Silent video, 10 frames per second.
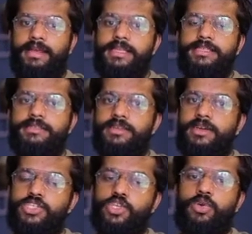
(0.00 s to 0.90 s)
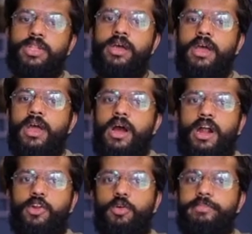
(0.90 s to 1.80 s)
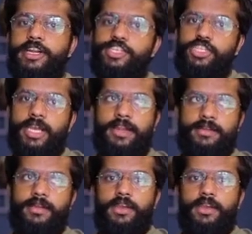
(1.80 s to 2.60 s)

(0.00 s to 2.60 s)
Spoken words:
That is shown the adopted child.